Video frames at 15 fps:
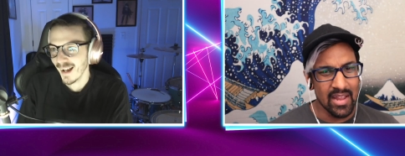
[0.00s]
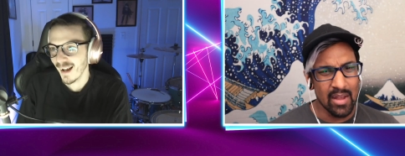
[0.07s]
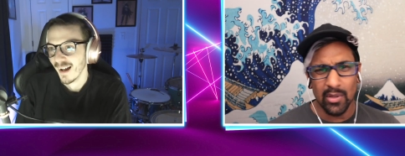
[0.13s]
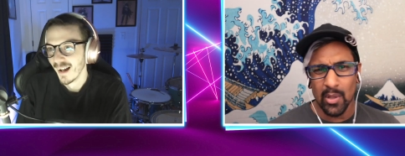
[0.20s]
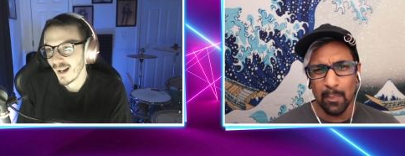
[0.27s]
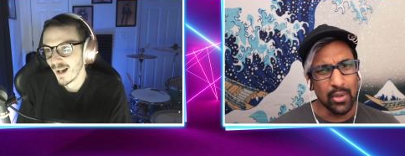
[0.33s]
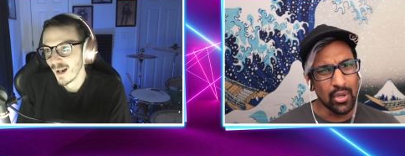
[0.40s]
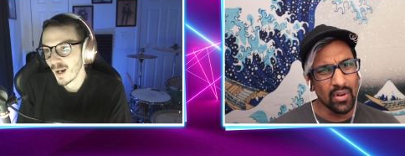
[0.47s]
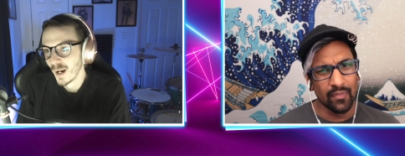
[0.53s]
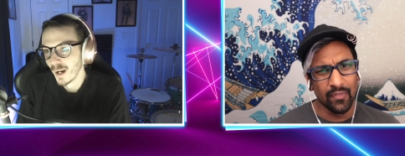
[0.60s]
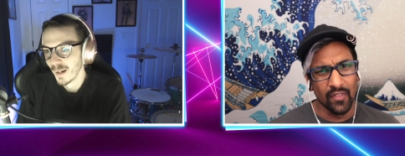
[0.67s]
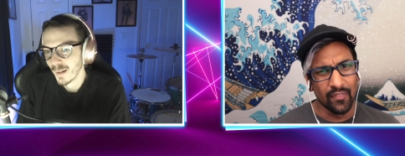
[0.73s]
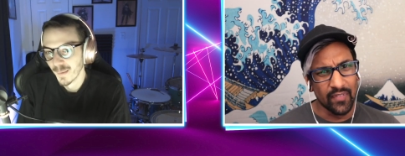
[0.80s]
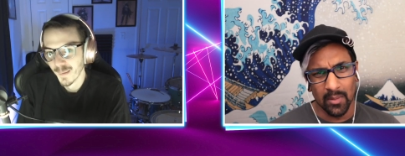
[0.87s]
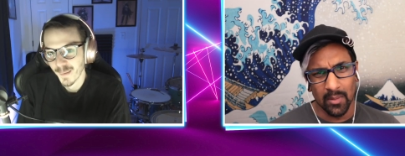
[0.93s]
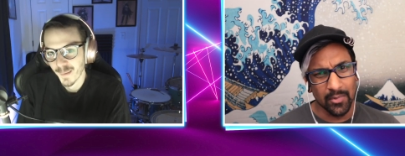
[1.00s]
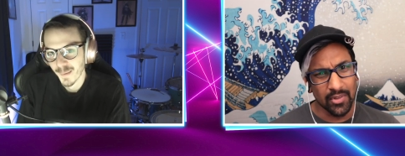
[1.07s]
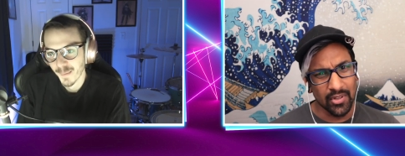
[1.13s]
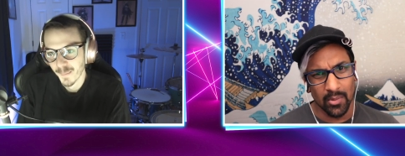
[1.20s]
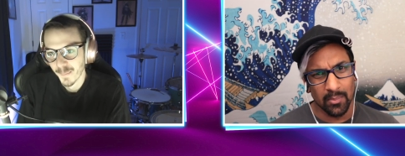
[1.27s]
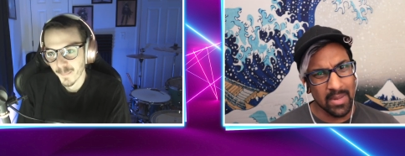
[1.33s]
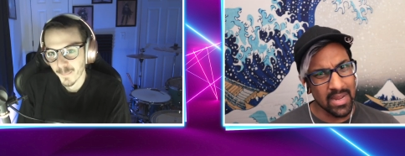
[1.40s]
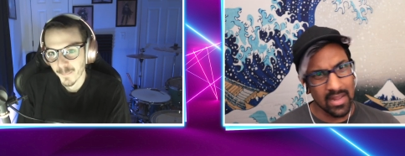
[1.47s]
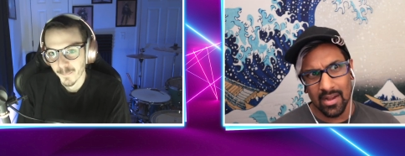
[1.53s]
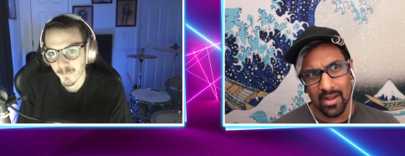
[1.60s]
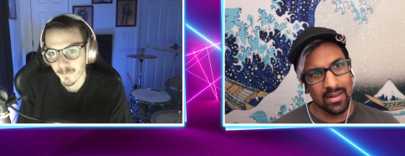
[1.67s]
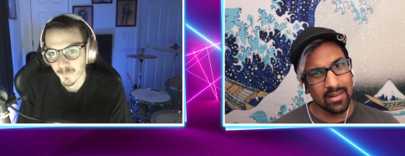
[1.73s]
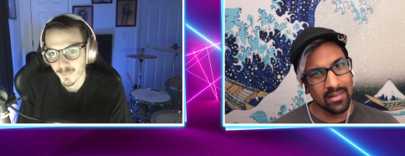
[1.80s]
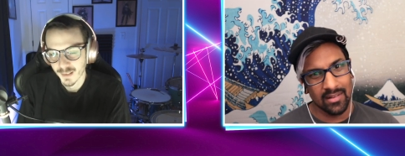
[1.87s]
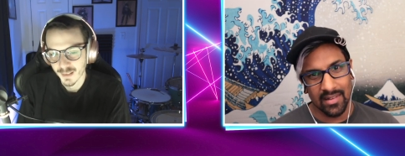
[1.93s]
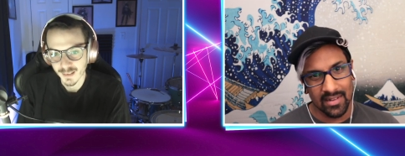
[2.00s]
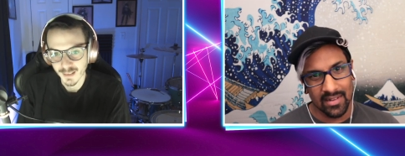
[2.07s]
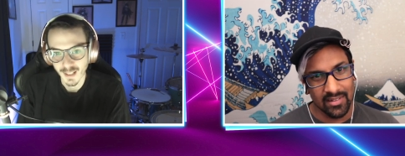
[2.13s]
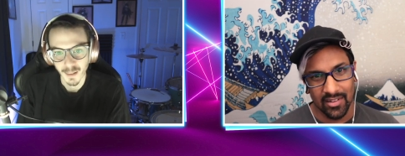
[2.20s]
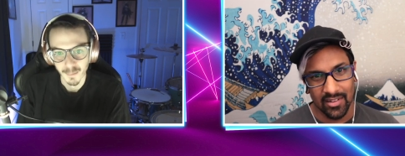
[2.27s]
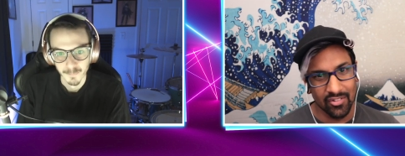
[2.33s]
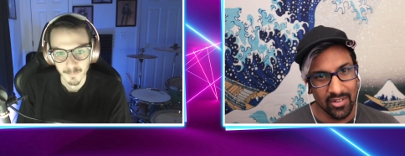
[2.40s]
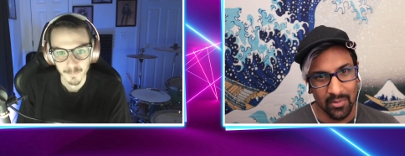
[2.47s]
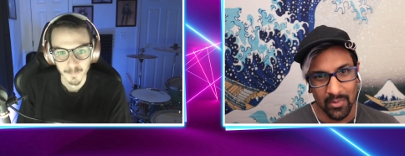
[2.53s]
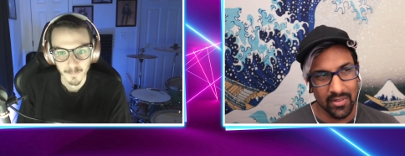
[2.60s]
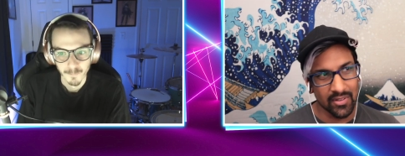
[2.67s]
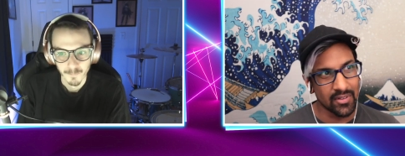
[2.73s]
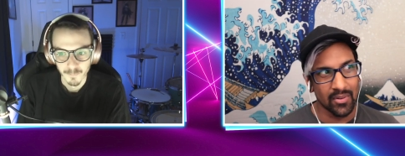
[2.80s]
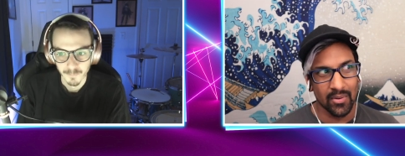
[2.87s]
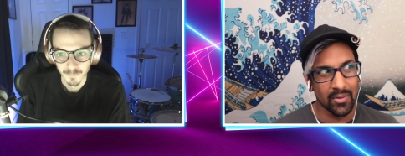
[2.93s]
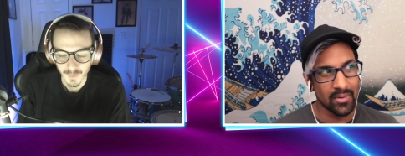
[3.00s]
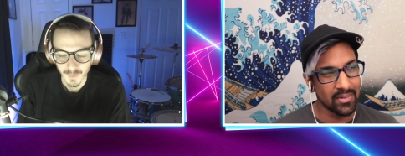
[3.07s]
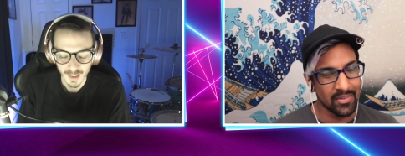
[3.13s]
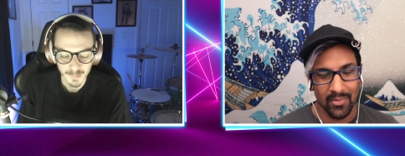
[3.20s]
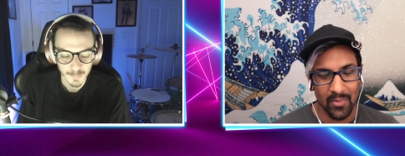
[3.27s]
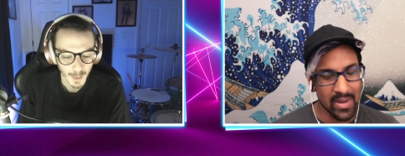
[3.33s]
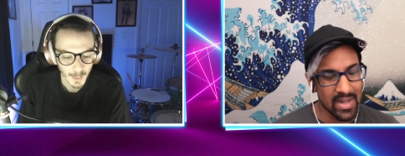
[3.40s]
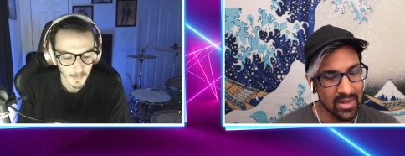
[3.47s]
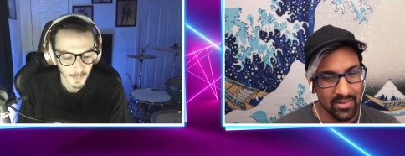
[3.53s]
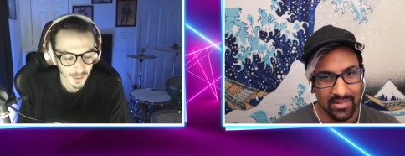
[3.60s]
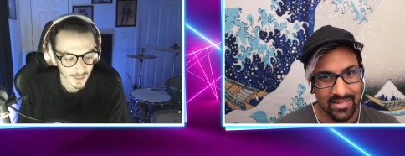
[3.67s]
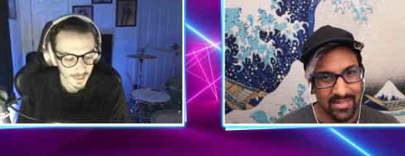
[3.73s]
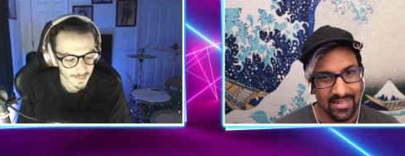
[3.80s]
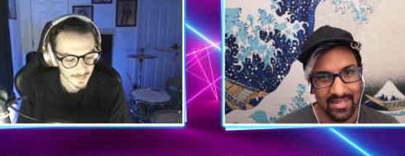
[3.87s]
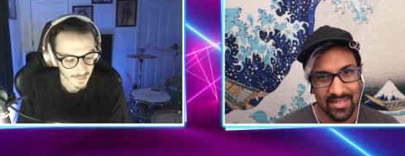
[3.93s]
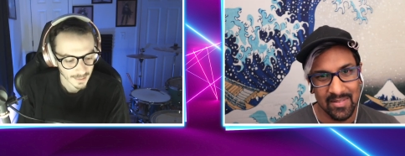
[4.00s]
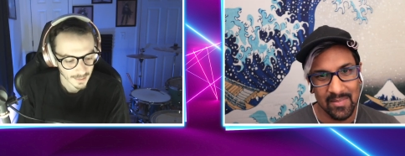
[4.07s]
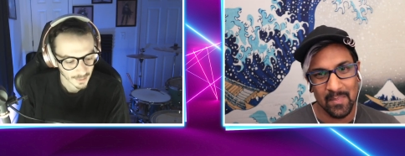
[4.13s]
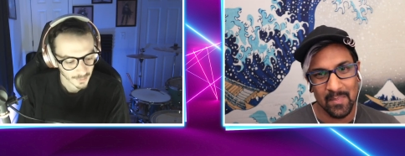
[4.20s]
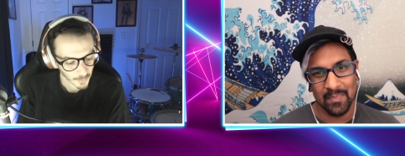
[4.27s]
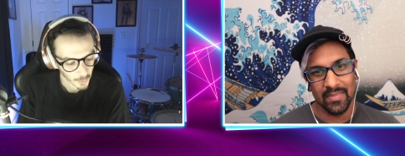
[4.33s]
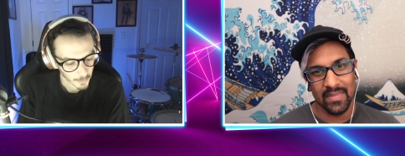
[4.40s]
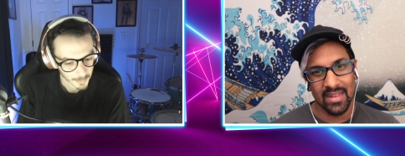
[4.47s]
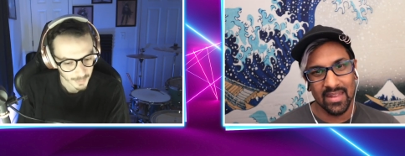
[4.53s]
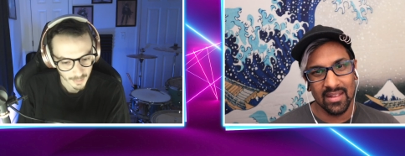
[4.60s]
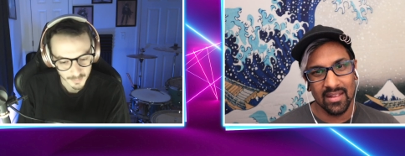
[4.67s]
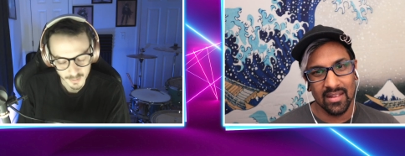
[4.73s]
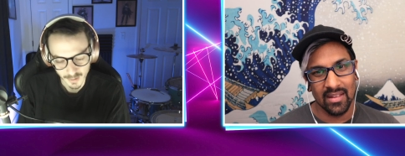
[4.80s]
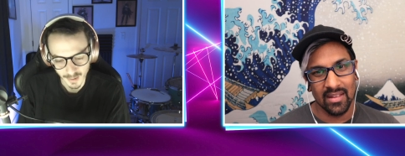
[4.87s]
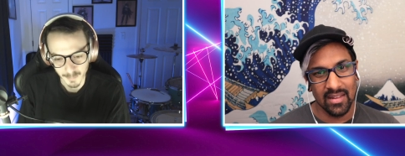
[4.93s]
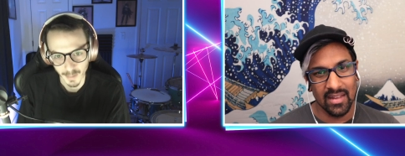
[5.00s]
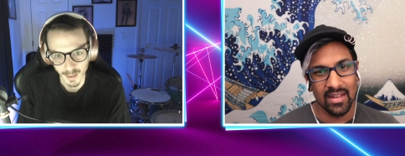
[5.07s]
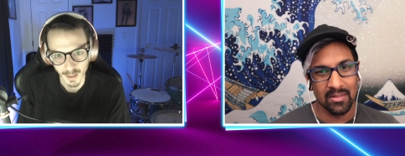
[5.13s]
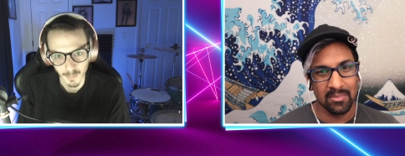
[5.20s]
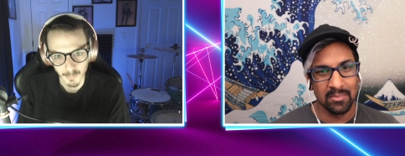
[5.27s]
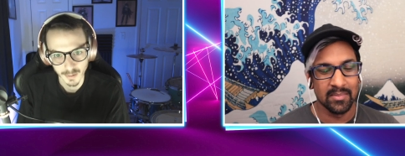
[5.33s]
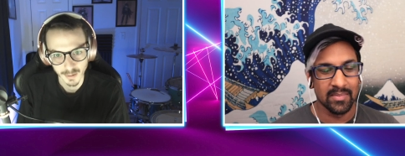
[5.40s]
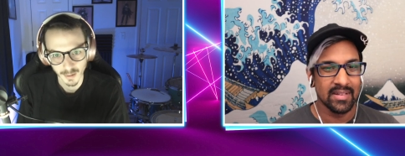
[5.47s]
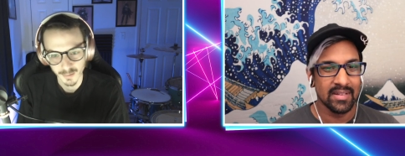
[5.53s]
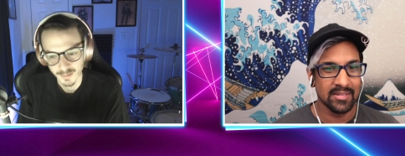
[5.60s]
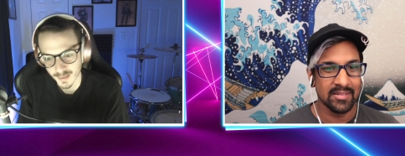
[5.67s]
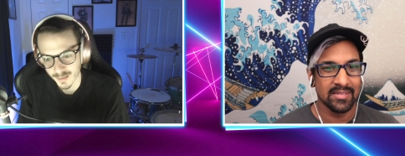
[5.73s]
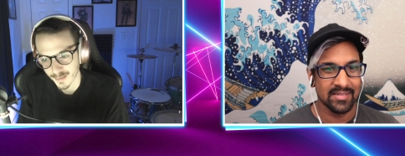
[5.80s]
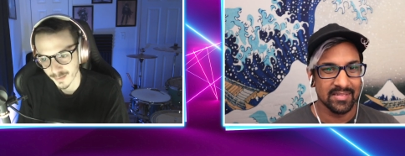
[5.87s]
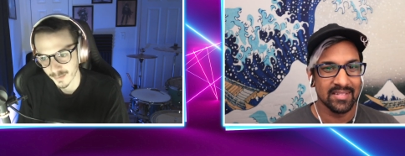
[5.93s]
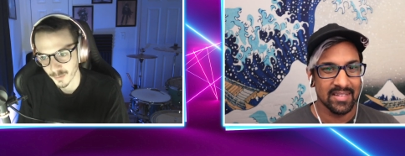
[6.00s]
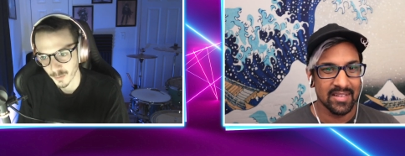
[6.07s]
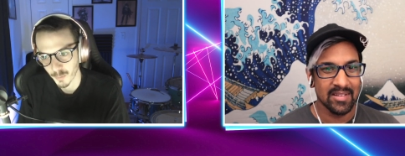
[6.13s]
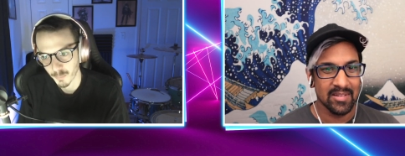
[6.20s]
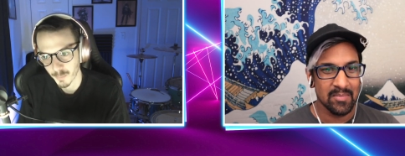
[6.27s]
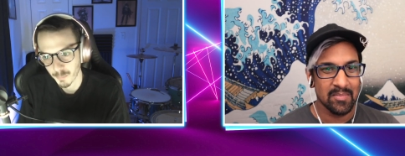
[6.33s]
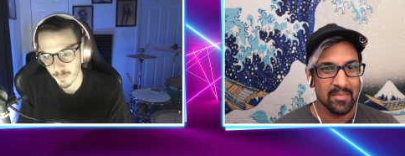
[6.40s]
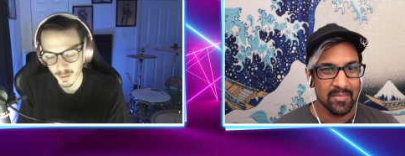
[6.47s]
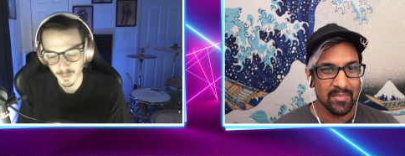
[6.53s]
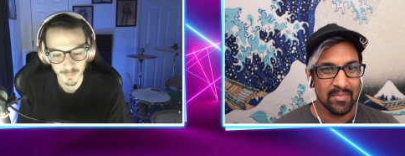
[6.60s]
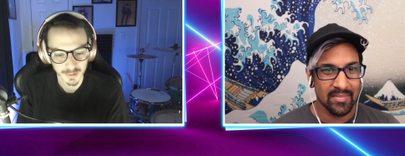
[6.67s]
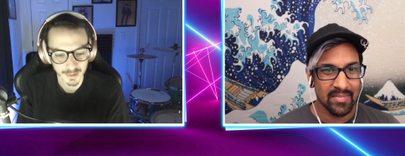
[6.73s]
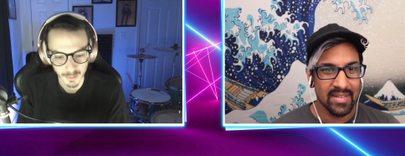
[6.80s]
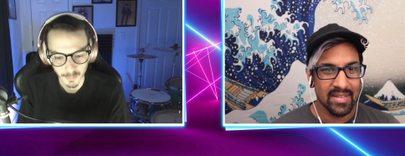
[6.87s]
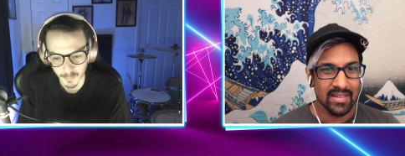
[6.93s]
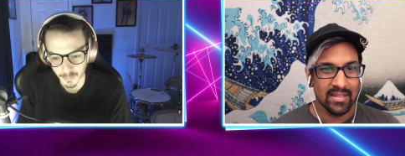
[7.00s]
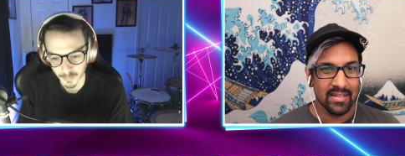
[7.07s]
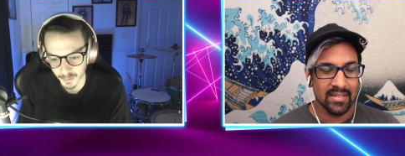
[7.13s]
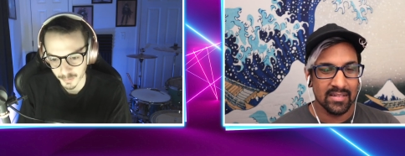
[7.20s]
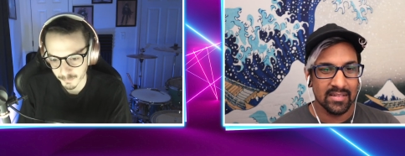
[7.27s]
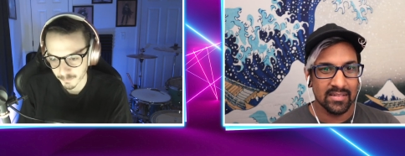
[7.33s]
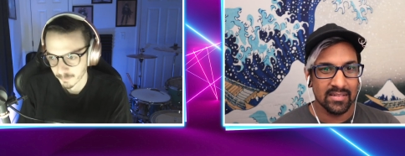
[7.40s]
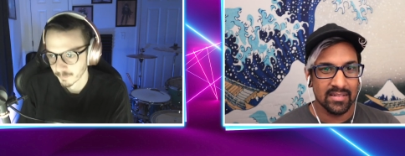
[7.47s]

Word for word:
Speaker 1: It was a uh, beautiful uh, film too. My God, that yeah. CG was so. That's why wow. I
Speaker 2: wanted to see it in Dolby. I was just like, yeah, I wish I was seeing this in Dolby, but it was still real good.